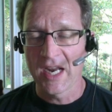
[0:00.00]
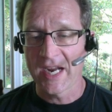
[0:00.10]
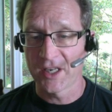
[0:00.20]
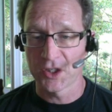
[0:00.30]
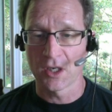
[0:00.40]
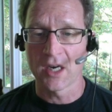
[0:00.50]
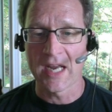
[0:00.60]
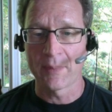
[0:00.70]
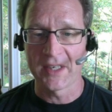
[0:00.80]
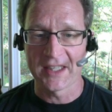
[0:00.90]
and there's a lot
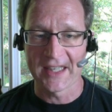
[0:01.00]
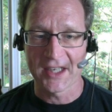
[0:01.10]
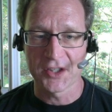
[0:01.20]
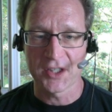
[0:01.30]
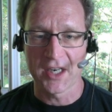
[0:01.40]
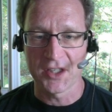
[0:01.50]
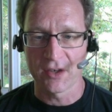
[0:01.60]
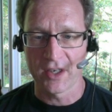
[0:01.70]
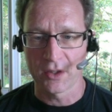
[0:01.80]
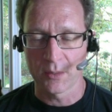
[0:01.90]
happening in the exercise
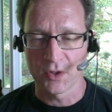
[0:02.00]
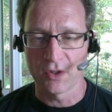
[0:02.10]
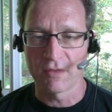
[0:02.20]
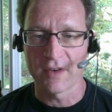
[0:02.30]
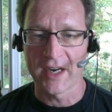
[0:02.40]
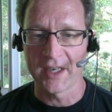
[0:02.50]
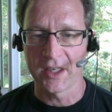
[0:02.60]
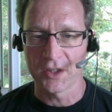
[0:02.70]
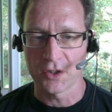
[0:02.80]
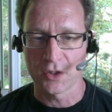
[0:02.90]
area in terms of new
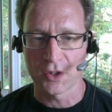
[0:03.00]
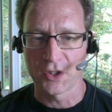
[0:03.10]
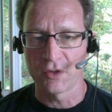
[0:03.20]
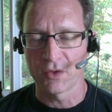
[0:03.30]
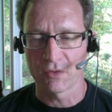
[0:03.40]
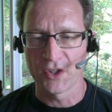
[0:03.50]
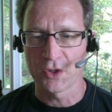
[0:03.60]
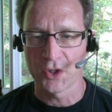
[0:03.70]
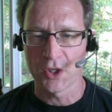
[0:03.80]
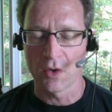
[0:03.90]
findings, and there's continuous
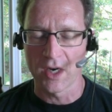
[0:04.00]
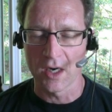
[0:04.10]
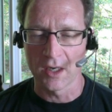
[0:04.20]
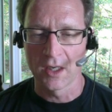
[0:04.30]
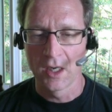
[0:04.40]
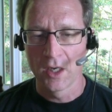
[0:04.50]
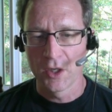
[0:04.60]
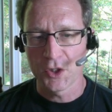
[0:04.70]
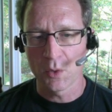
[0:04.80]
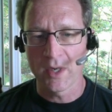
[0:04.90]
research going on.
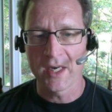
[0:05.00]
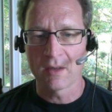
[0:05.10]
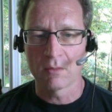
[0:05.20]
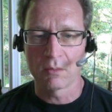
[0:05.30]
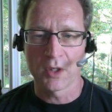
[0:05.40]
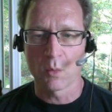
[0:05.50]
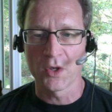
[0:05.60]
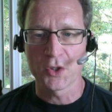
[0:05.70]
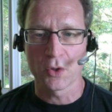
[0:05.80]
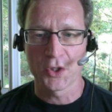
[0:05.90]
So
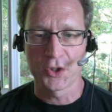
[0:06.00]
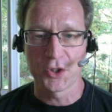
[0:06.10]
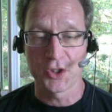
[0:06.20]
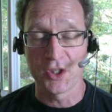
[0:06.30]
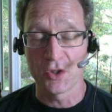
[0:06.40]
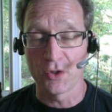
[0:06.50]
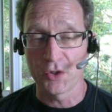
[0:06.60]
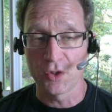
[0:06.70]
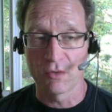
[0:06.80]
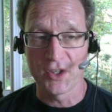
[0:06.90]
one source is just to
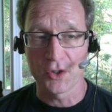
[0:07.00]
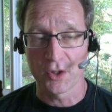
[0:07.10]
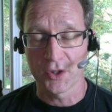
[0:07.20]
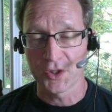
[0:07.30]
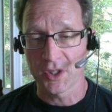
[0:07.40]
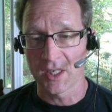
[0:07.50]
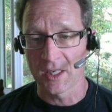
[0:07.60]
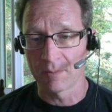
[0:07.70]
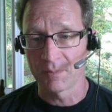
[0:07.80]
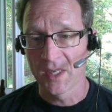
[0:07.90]
introduce new research.
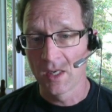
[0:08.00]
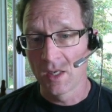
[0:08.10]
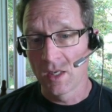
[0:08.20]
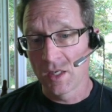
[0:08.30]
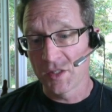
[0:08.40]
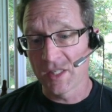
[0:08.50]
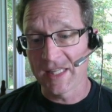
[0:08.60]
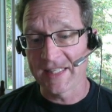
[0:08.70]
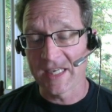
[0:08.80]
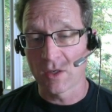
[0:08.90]
The other
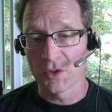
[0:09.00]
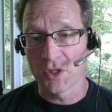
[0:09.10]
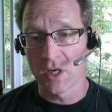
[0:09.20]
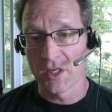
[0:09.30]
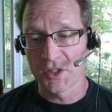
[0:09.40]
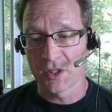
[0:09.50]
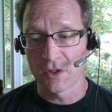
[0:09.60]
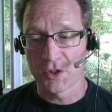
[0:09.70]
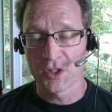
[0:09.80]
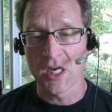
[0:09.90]
thing that goes on is that
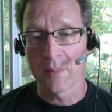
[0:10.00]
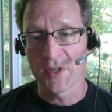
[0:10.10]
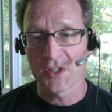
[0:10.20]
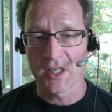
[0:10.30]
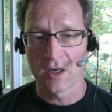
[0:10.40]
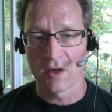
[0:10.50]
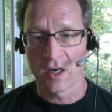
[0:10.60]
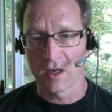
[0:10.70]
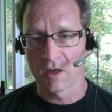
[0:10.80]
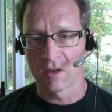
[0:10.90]
there's topics that
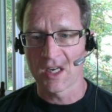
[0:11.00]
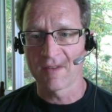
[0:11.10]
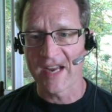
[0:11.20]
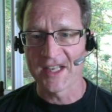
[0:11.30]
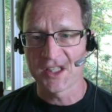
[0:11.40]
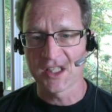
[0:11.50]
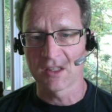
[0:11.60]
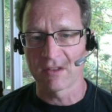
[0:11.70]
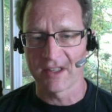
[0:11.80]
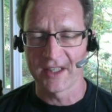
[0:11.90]
are kind of
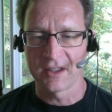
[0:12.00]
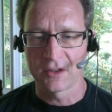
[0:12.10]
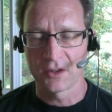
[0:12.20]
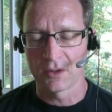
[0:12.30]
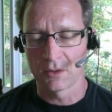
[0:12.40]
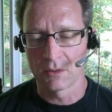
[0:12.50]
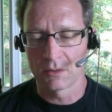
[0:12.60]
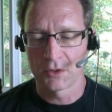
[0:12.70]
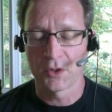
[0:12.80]
ancillary to